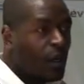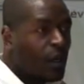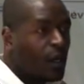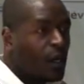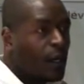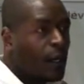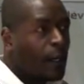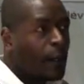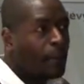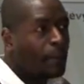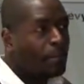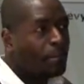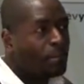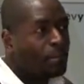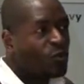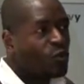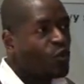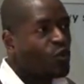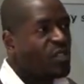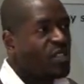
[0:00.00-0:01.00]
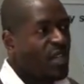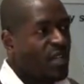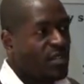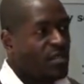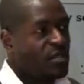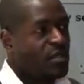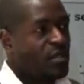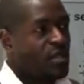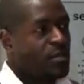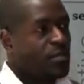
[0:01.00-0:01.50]
to
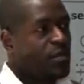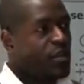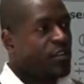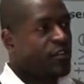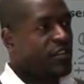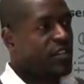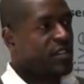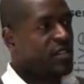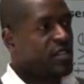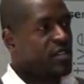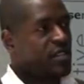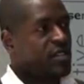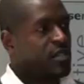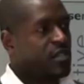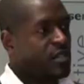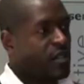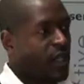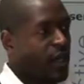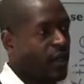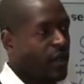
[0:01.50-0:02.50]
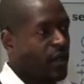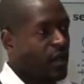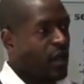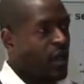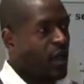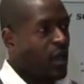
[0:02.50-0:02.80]
test the preferences, like